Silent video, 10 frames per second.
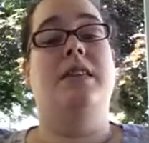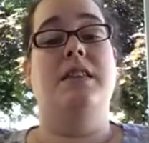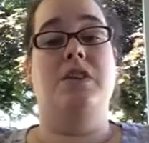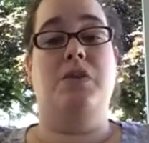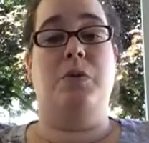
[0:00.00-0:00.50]

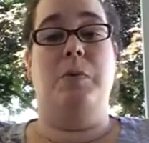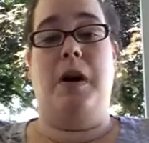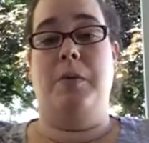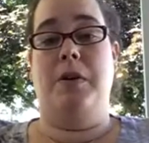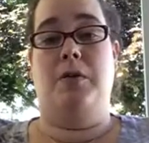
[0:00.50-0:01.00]
they just
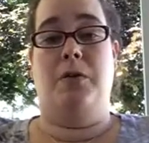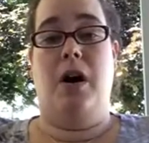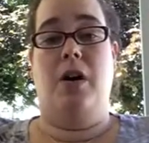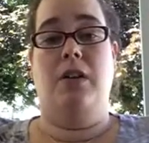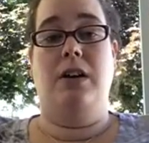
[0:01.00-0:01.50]
remind me of
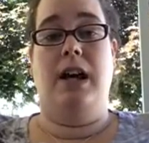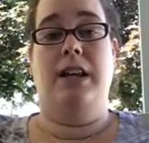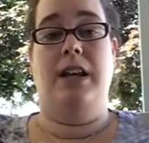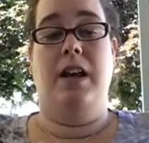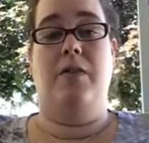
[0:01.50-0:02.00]
fall. I
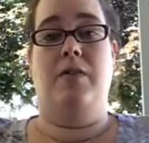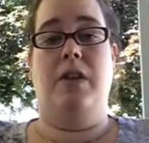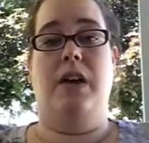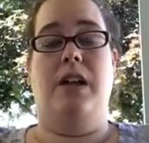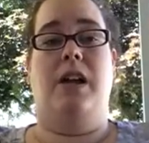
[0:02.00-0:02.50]
love
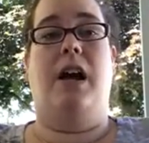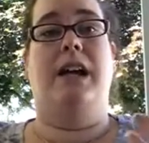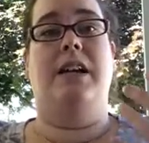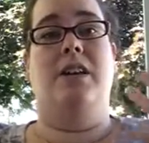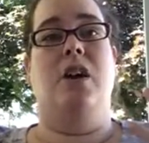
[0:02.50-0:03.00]
it. I
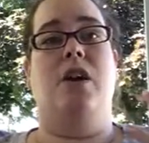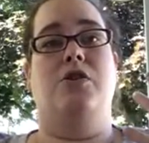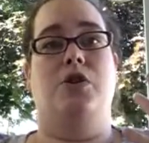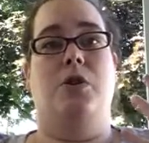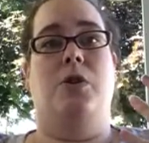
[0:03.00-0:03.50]
can
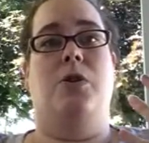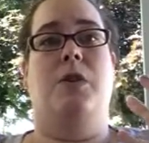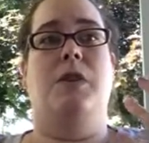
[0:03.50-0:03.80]
conjure